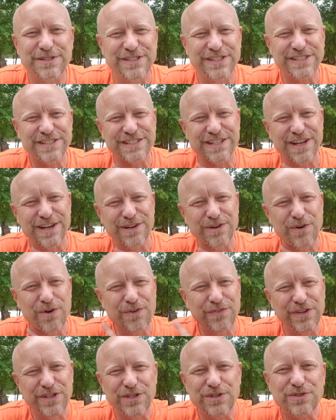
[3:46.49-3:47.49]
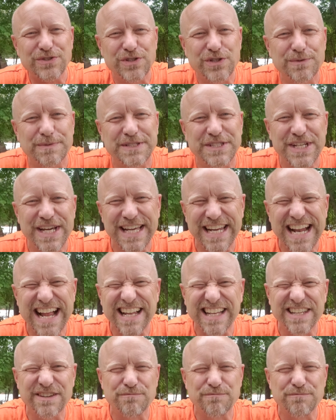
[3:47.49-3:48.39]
So just go over to YouTube and check it out.